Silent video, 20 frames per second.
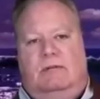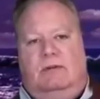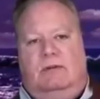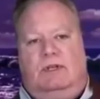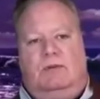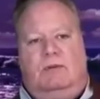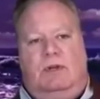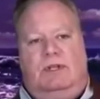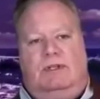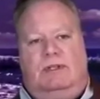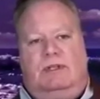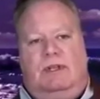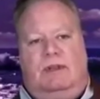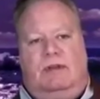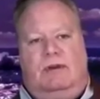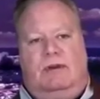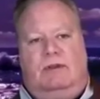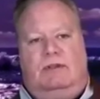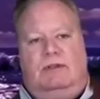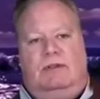which ones are
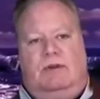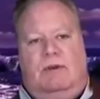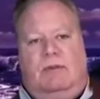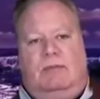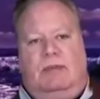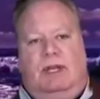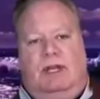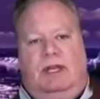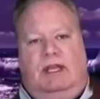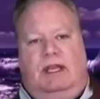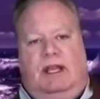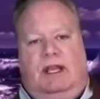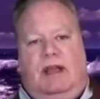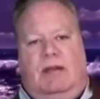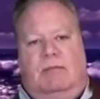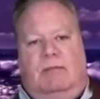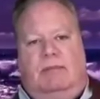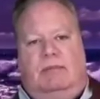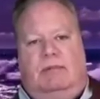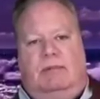those you are picking
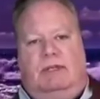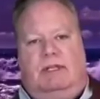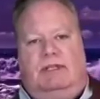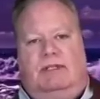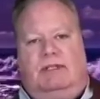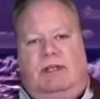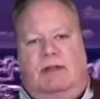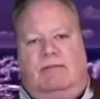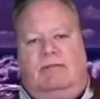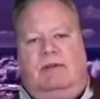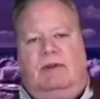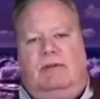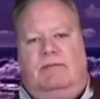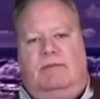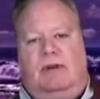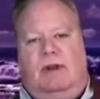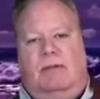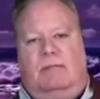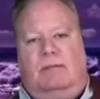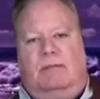up and suffering
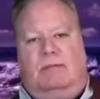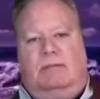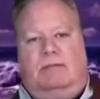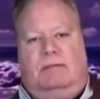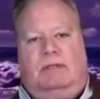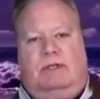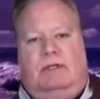from?